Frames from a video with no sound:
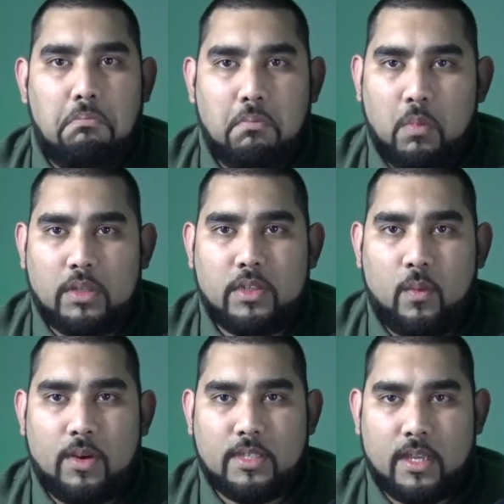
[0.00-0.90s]
what's the
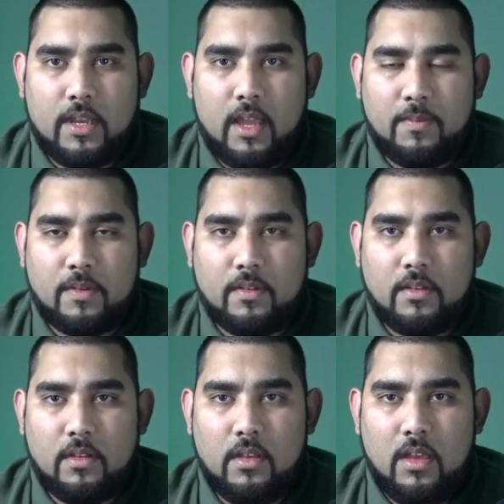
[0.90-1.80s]
worst that can happen?
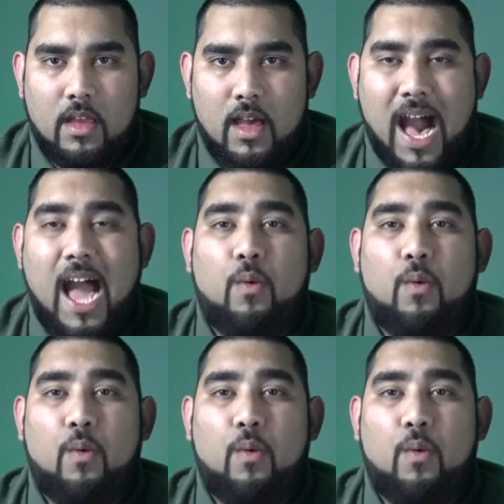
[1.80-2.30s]
I